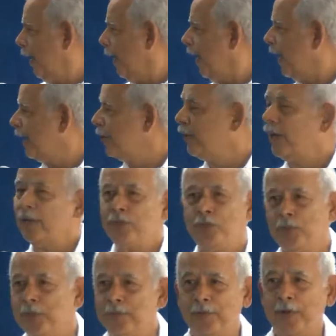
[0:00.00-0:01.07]
And
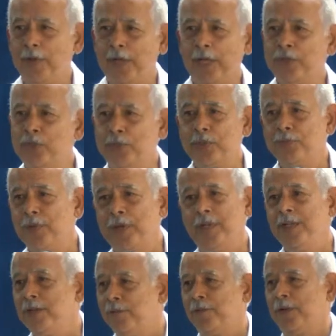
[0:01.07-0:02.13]
she was
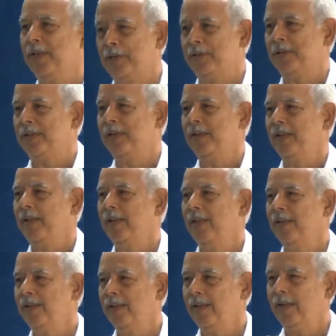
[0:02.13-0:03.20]
very different,
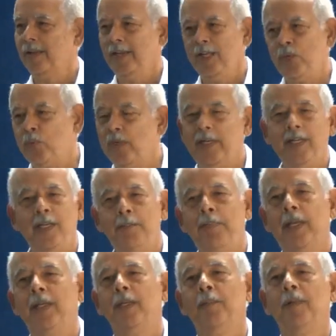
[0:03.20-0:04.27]
equally
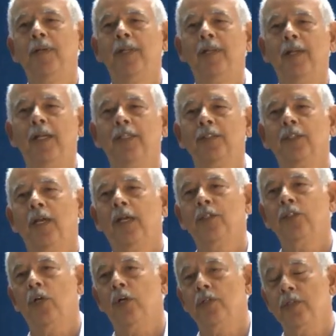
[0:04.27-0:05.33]
dependable
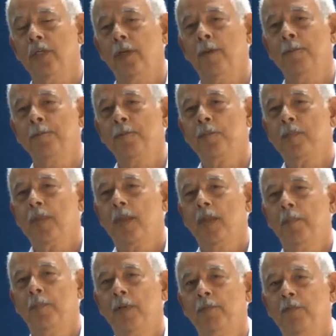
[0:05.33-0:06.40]
as Ozzy,
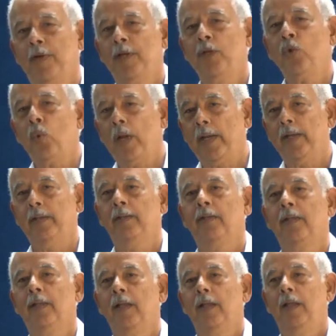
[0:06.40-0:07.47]
but very
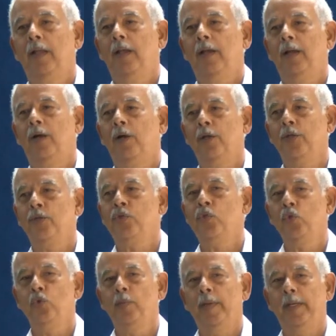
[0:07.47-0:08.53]
quiet,
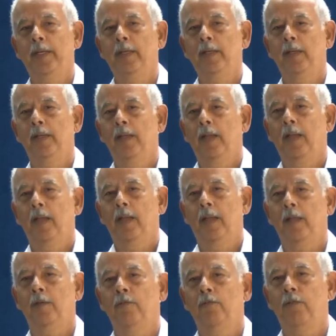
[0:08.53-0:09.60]
unassuming,
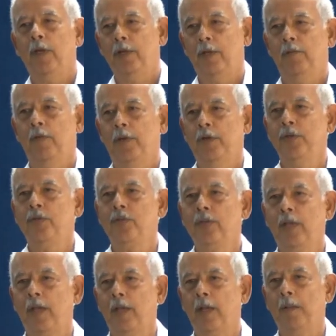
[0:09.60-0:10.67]
and very, very
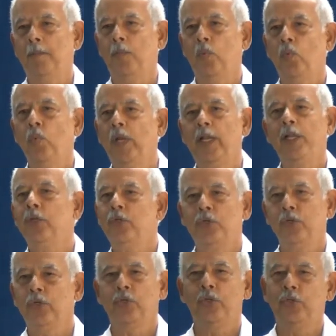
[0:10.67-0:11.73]
willing
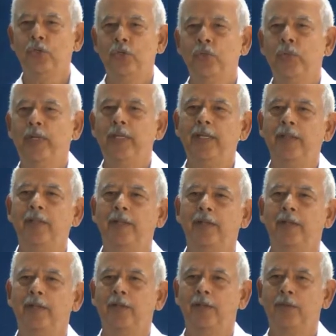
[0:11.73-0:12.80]
to do anything
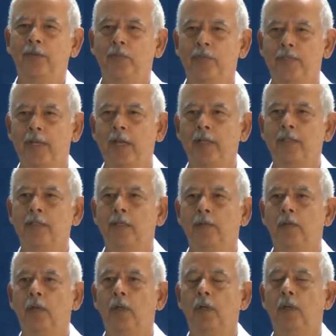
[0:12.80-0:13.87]
that was asked of
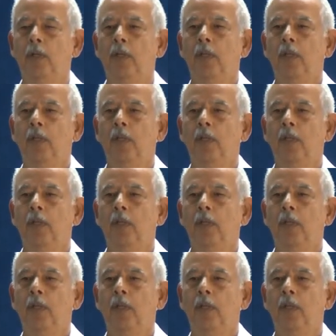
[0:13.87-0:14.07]
her.